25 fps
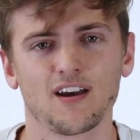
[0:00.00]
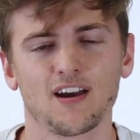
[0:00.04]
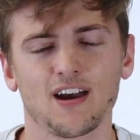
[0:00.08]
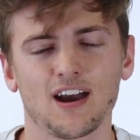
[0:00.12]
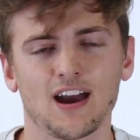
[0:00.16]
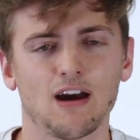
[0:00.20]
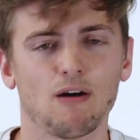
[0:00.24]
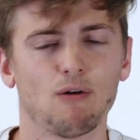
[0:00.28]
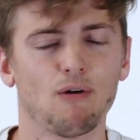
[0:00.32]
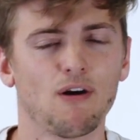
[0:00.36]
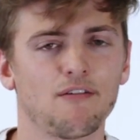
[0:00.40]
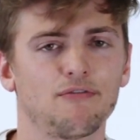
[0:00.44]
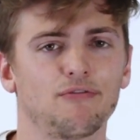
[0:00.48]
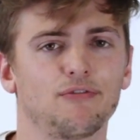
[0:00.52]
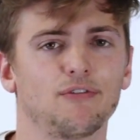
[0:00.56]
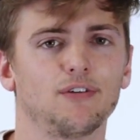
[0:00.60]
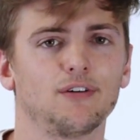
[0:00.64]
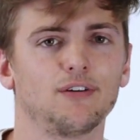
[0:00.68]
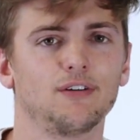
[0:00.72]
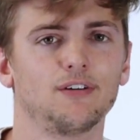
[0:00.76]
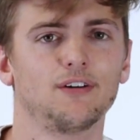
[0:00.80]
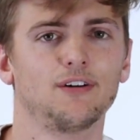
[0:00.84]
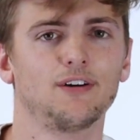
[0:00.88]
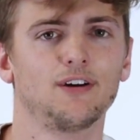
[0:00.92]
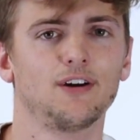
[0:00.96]

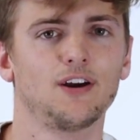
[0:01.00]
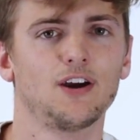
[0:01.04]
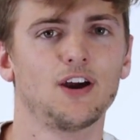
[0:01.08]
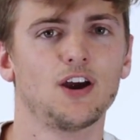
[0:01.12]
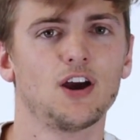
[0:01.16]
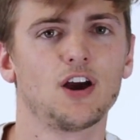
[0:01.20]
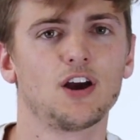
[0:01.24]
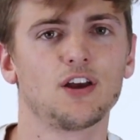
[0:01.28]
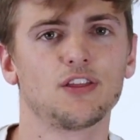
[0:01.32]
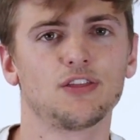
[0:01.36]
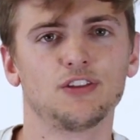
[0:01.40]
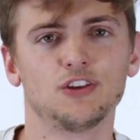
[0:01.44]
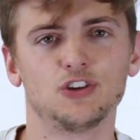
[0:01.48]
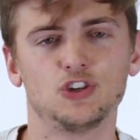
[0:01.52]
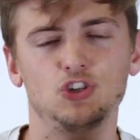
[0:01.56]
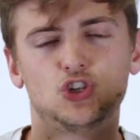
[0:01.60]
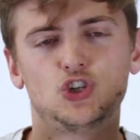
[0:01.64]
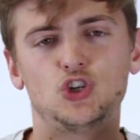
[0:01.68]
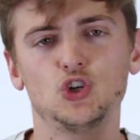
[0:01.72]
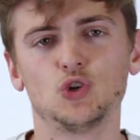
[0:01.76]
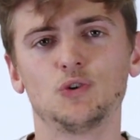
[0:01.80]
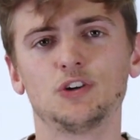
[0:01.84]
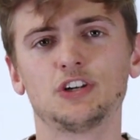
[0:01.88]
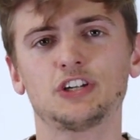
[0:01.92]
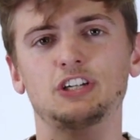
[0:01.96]
However, the
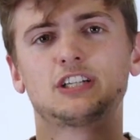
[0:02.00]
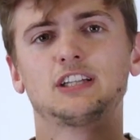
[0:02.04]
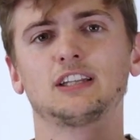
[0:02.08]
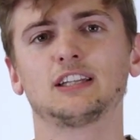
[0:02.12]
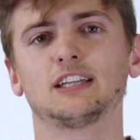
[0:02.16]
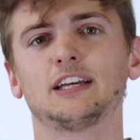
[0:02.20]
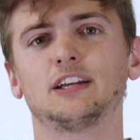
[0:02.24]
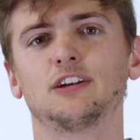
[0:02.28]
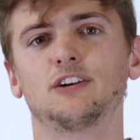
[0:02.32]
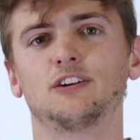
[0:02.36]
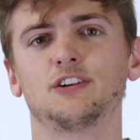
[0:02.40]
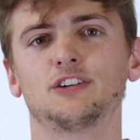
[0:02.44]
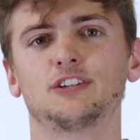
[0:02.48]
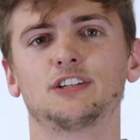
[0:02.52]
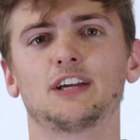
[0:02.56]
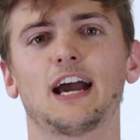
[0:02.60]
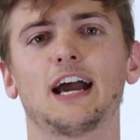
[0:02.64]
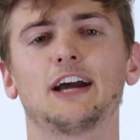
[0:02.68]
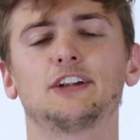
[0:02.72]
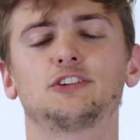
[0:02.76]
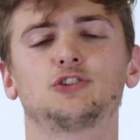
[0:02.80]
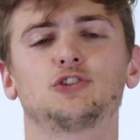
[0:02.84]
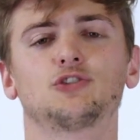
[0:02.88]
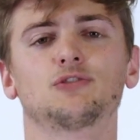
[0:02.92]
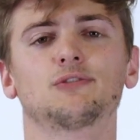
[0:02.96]
Jewish leaders
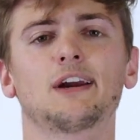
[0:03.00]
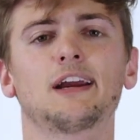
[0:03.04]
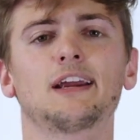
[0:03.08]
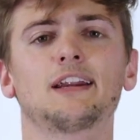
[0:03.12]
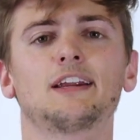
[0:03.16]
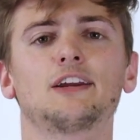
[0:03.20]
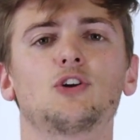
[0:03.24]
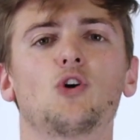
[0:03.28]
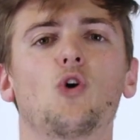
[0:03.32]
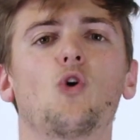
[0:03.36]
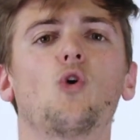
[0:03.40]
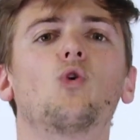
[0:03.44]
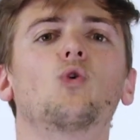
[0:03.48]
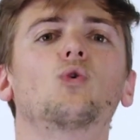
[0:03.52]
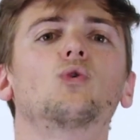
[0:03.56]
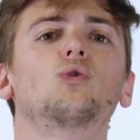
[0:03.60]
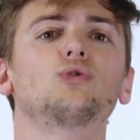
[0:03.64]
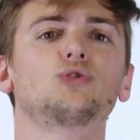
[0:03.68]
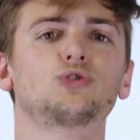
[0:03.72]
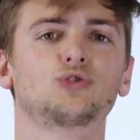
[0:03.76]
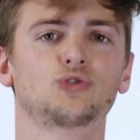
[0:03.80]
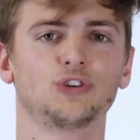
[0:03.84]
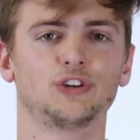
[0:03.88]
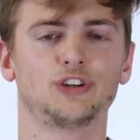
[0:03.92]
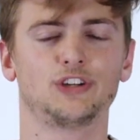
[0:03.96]
had created
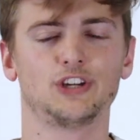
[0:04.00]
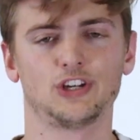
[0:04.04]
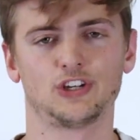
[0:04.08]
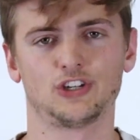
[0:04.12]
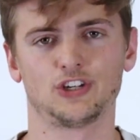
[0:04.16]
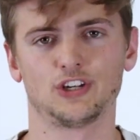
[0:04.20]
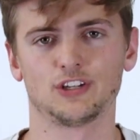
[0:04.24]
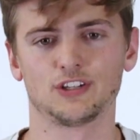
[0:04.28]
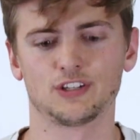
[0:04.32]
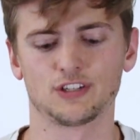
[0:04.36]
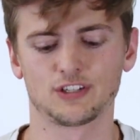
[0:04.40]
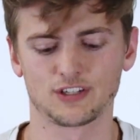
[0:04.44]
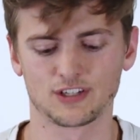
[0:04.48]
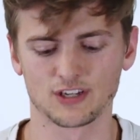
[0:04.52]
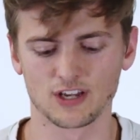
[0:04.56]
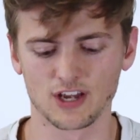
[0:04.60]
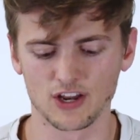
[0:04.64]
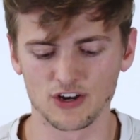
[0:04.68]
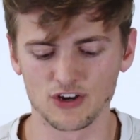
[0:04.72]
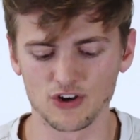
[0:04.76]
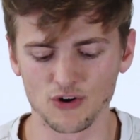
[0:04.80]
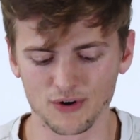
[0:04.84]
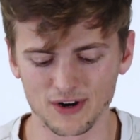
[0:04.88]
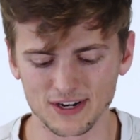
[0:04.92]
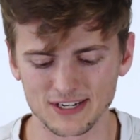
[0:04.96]
oral traditions
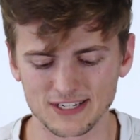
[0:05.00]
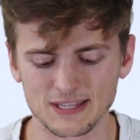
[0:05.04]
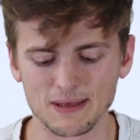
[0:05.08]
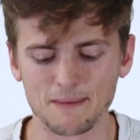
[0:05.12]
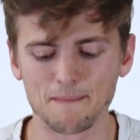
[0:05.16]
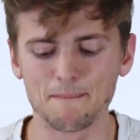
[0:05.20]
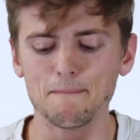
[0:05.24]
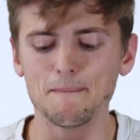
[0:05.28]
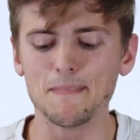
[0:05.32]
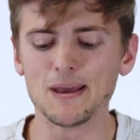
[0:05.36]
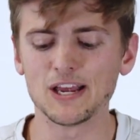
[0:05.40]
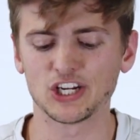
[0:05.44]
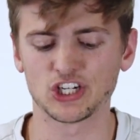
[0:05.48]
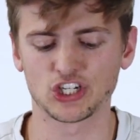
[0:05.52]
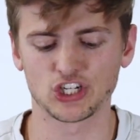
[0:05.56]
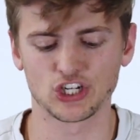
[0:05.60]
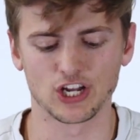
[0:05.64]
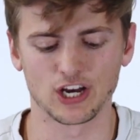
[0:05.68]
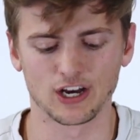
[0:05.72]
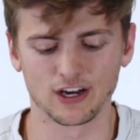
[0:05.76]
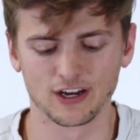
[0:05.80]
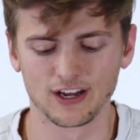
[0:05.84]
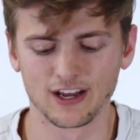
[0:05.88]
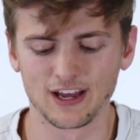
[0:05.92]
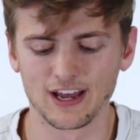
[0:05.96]
known as the
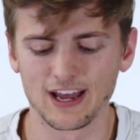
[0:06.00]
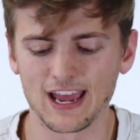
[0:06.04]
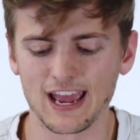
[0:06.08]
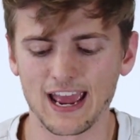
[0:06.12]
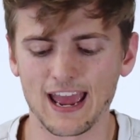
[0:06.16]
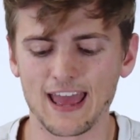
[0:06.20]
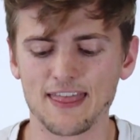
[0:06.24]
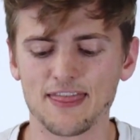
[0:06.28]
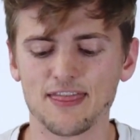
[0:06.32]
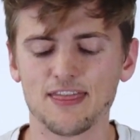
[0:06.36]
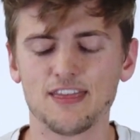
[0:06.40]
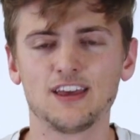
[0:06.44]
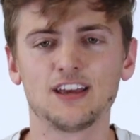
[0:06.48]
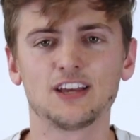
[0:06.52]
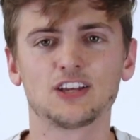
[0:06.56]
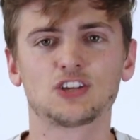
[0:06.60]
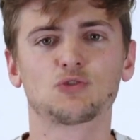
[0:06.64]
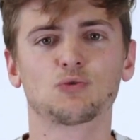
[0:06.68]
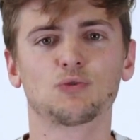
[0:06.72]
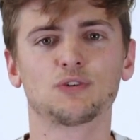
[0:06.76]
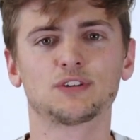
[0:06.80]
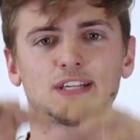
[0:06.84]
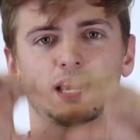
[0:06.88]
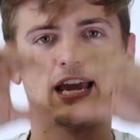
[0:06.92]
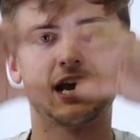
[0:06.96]
Mishnah, and this
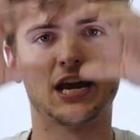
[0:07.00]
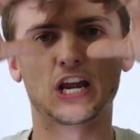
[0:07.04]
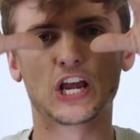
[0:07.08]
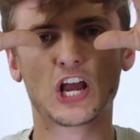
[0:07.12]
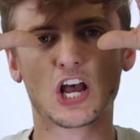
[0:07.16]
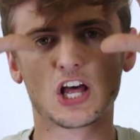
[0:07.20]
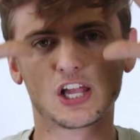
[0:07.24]
was a